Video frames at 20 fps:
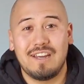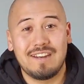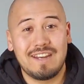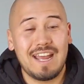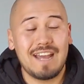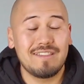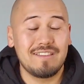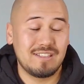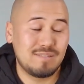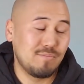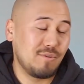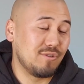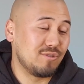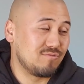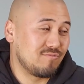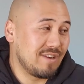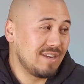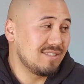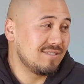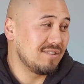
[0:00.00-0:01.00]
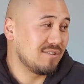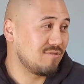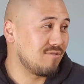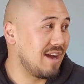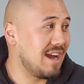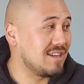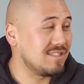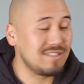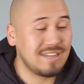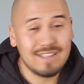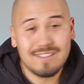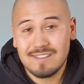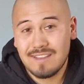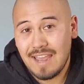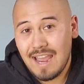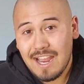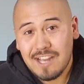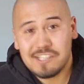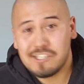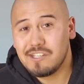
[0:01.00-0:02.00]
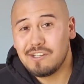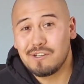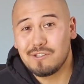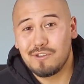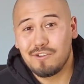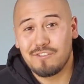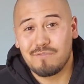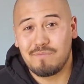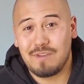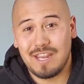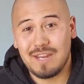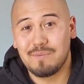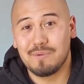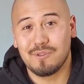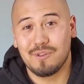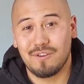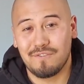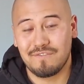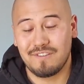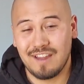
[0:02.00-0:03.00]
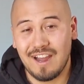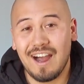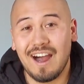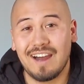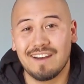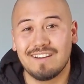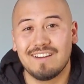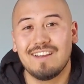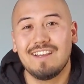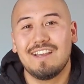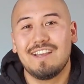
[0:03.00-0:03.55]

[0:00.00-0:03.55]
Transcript: And now this most recent crash, it's catching a lot of people off guard.